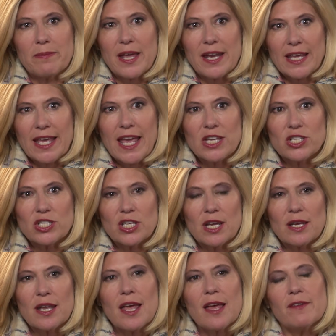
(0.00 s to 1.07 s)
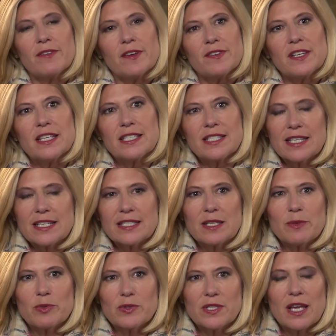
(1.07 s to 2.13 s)
medication. 50 to
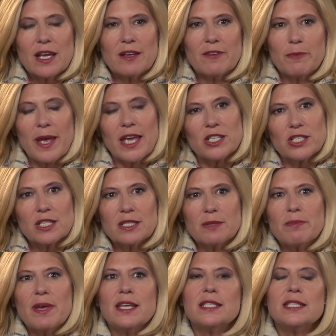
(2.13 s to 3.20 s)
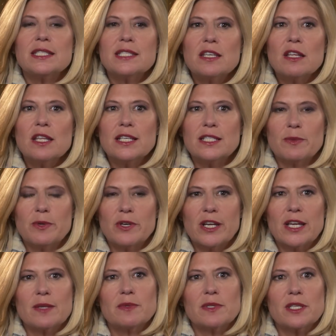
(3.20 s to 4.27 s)
60% of patients may still
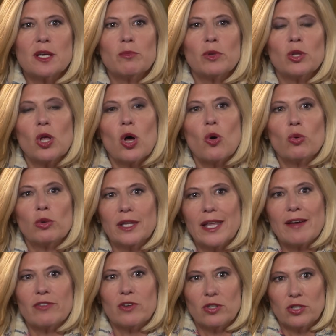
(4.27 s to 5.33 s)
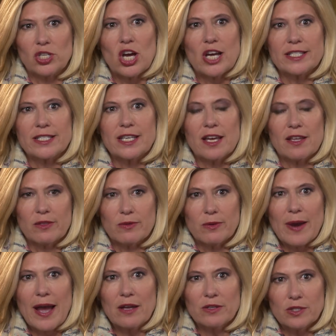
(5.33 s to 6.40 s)
experience some low-level nausea
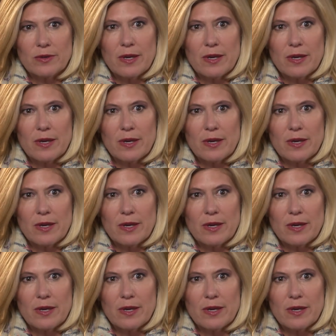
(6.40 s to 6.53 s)
throughout